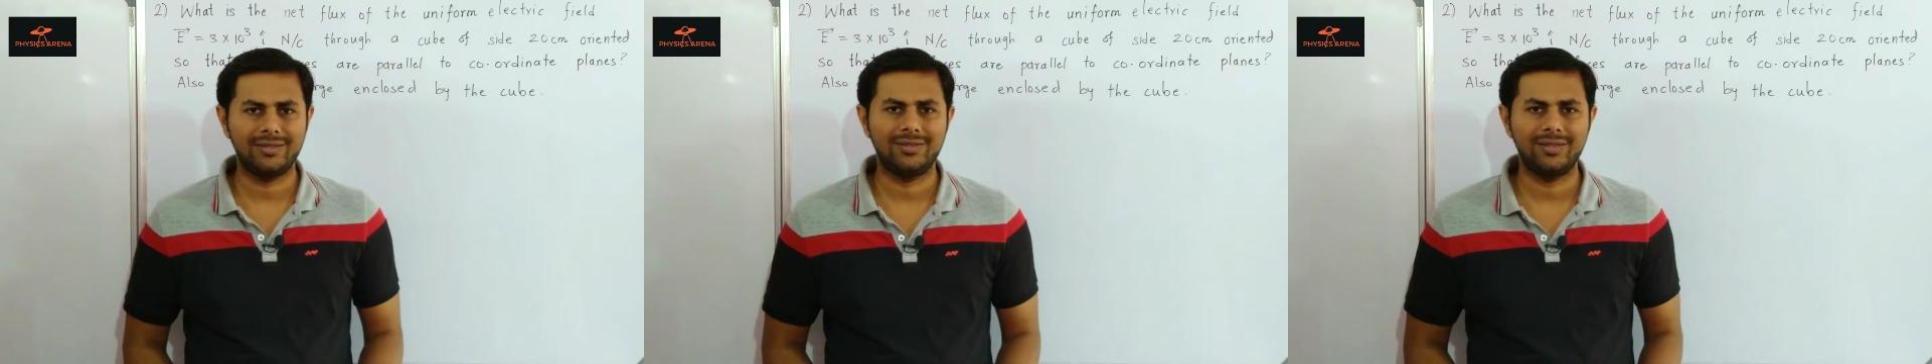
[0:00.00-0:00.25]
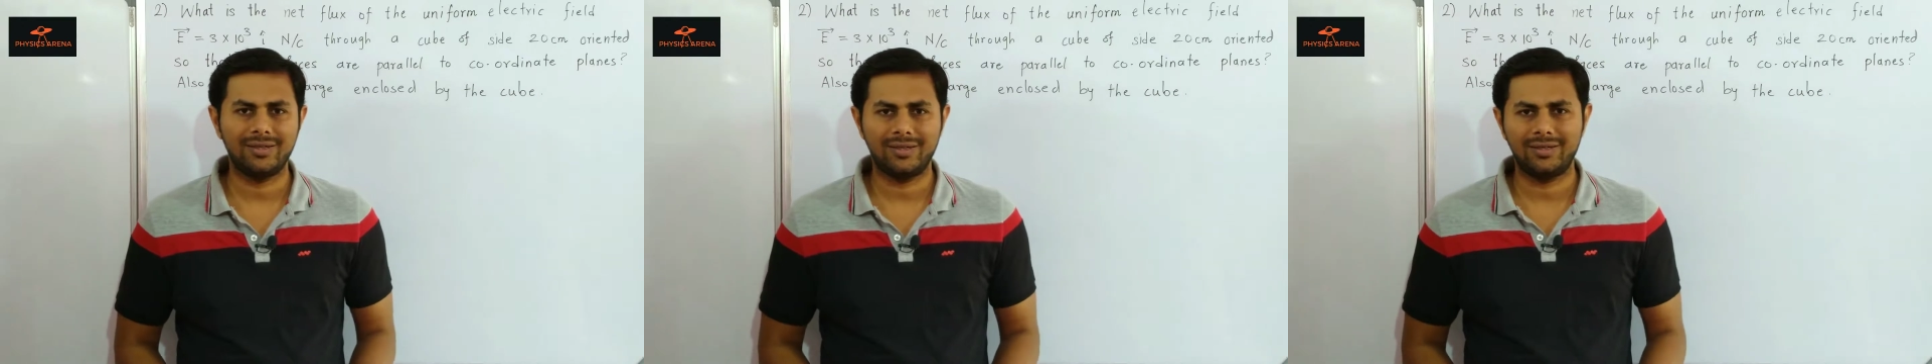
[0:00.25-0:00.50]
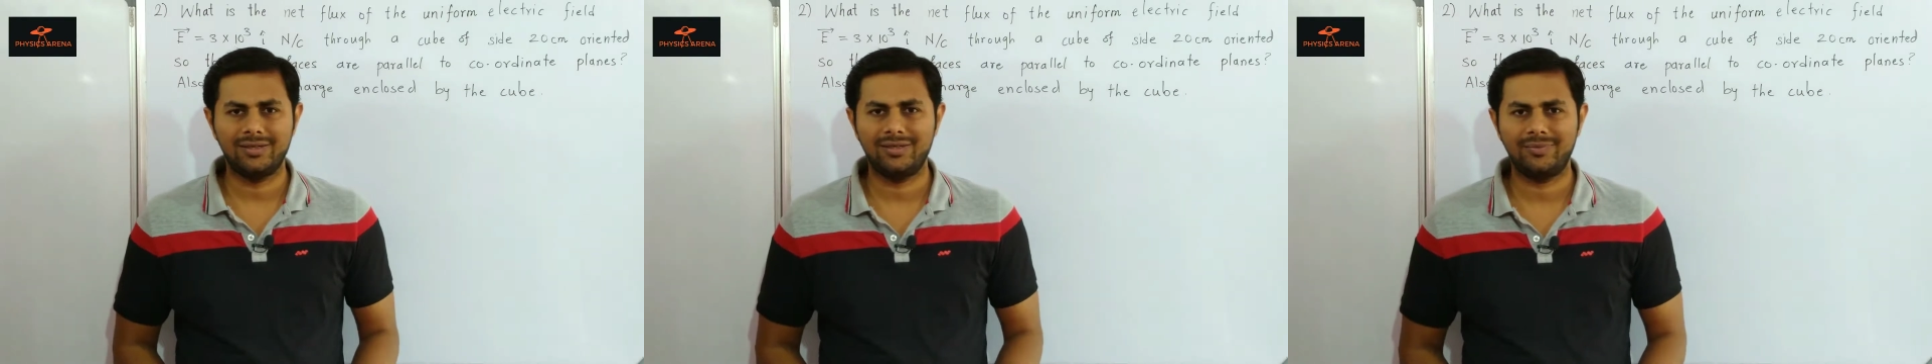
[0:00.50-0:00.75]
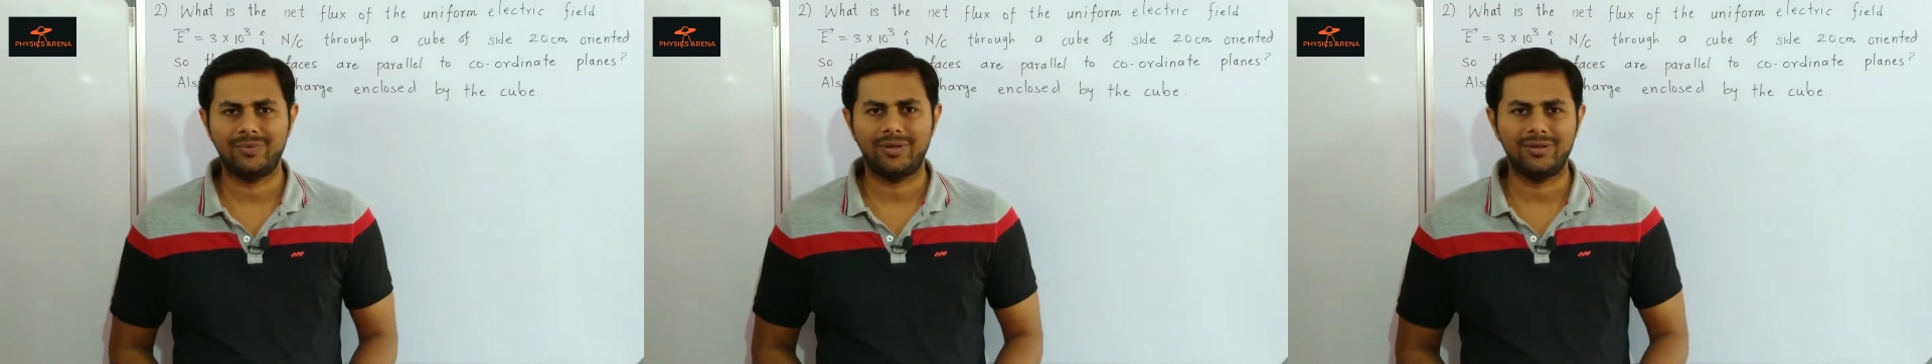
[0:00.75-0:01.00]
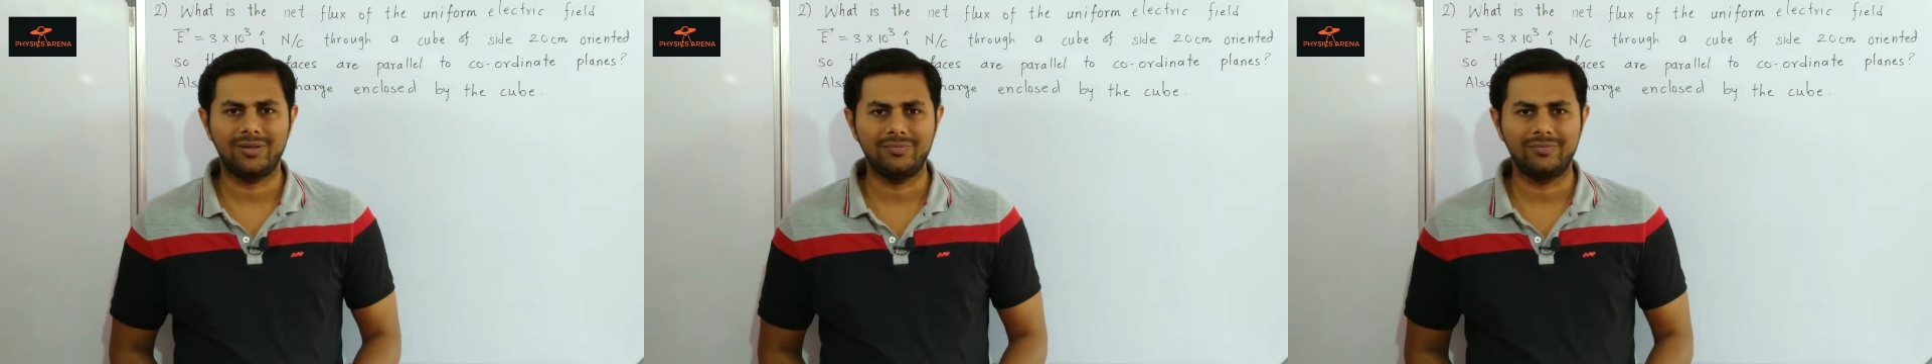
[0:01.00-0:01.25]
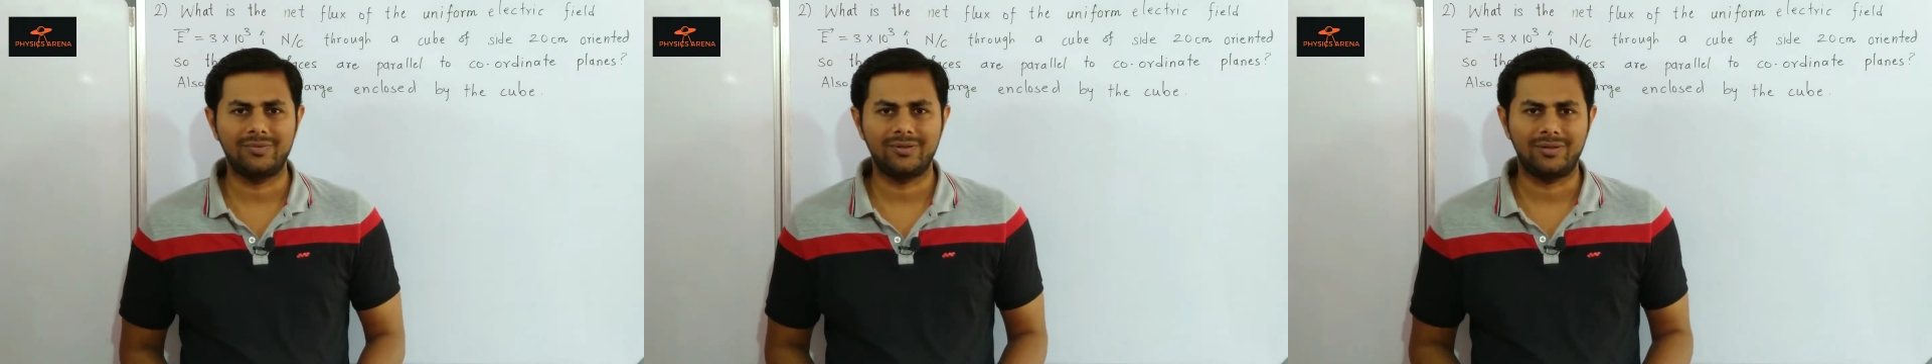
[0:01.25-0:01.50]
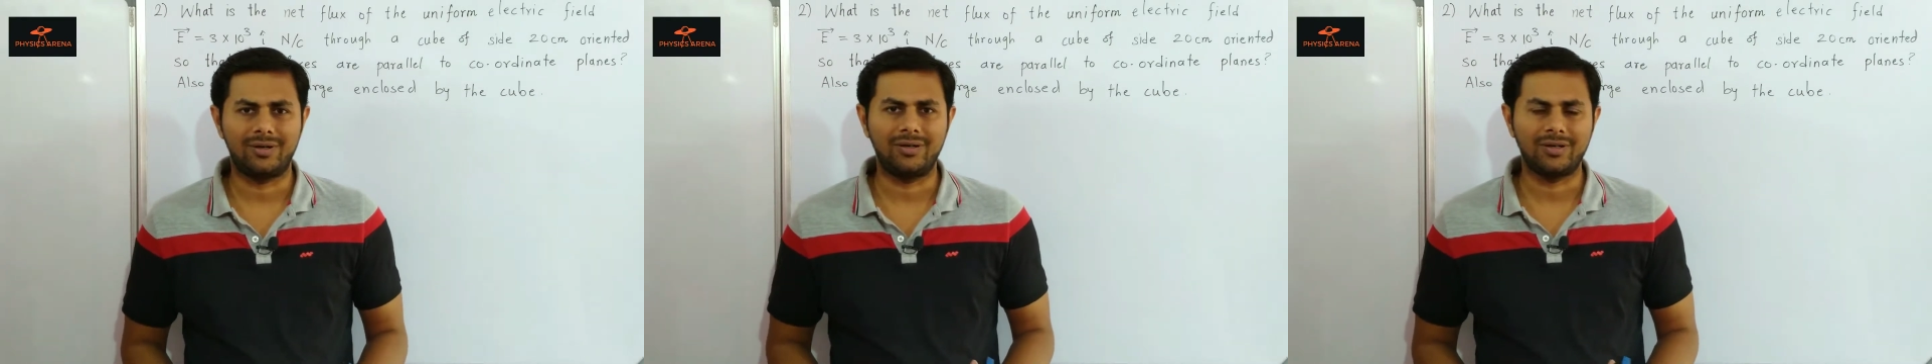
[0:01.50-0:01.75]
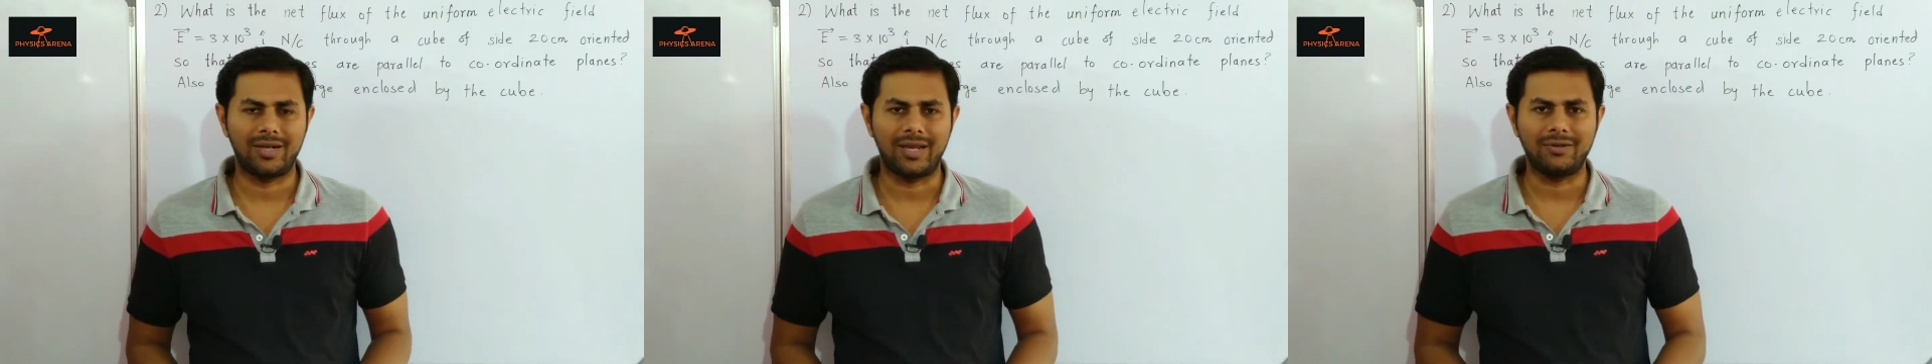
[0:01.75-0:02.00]
us see another problem
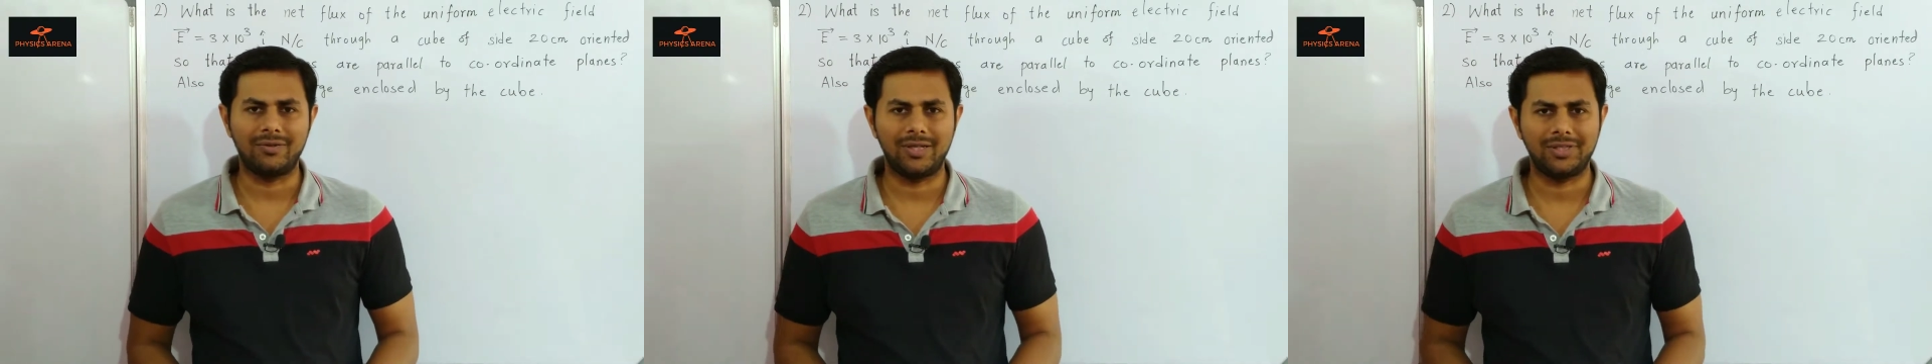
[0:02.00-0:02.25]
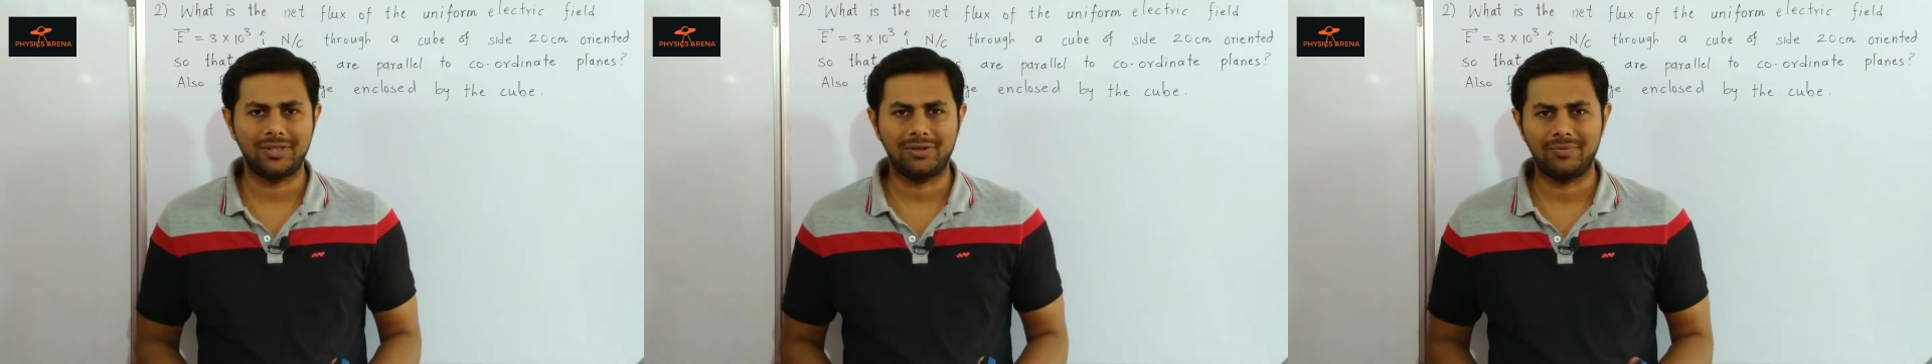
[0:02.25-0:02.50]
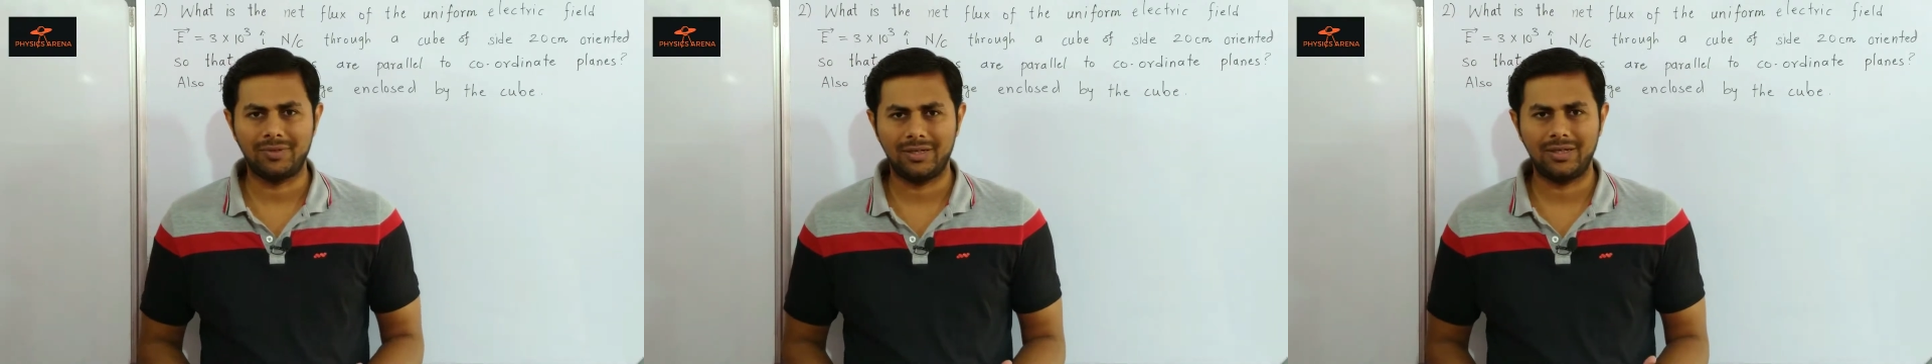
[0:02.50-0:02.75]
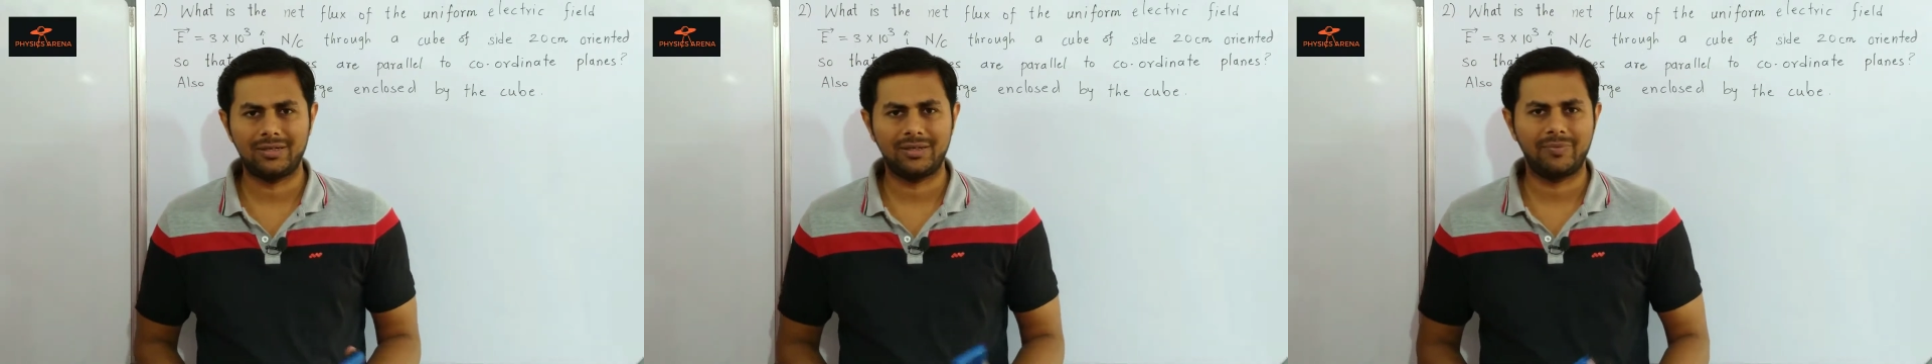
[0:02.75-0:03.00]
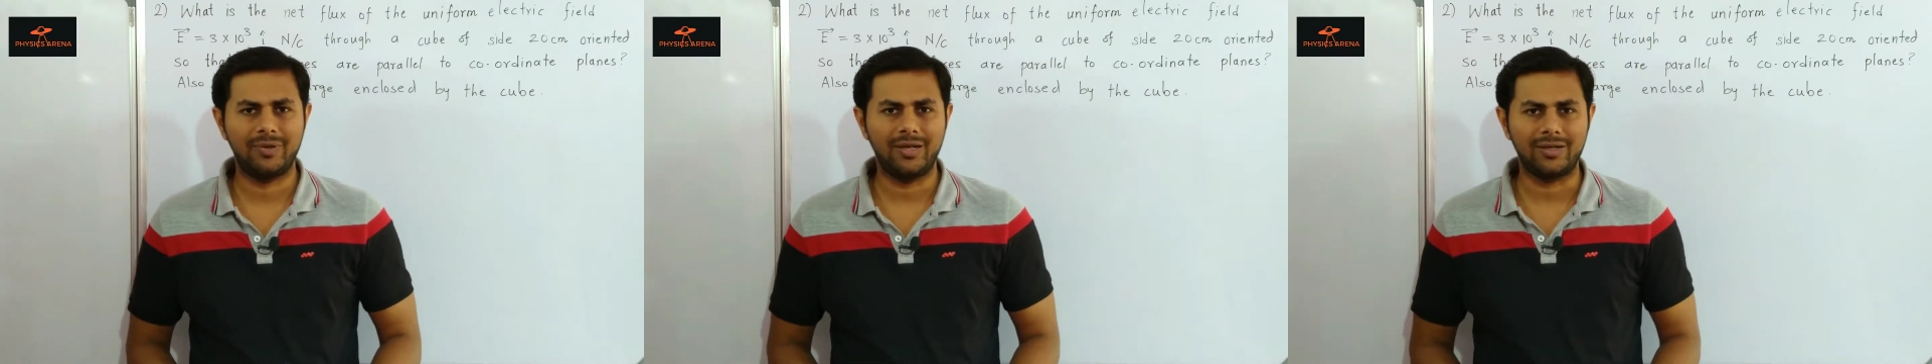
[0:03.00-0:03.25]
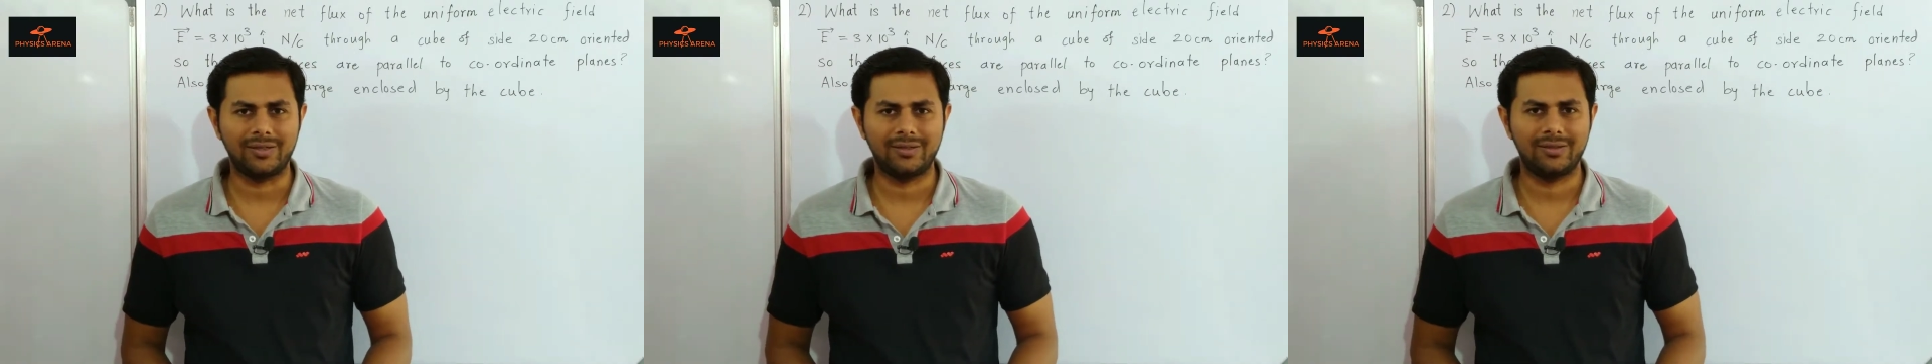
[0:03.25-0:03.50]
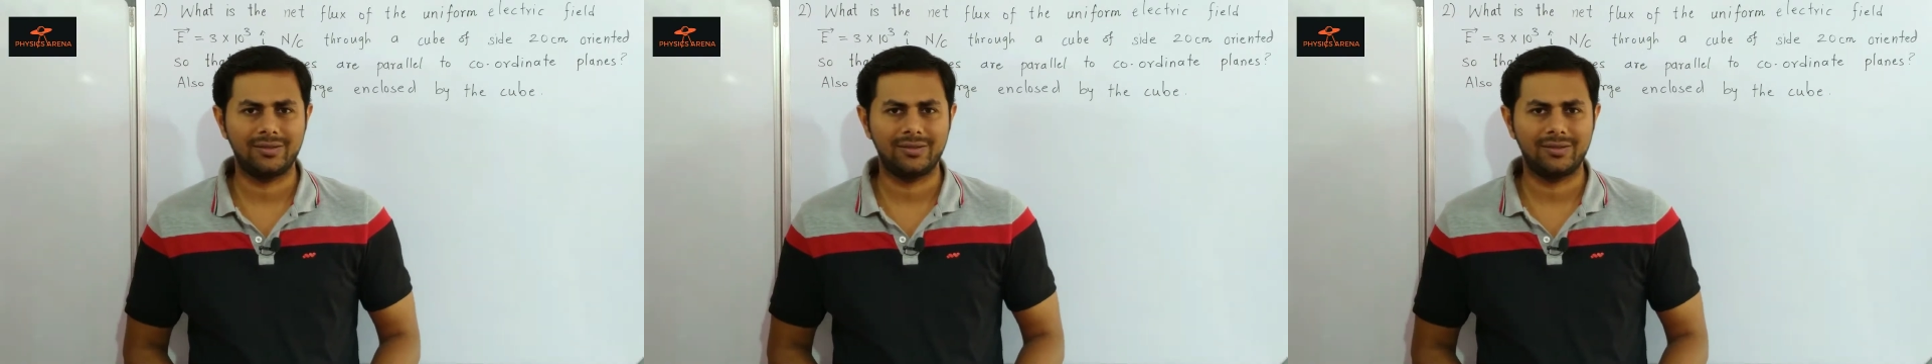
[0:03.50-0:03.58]
on calculation of electric flux.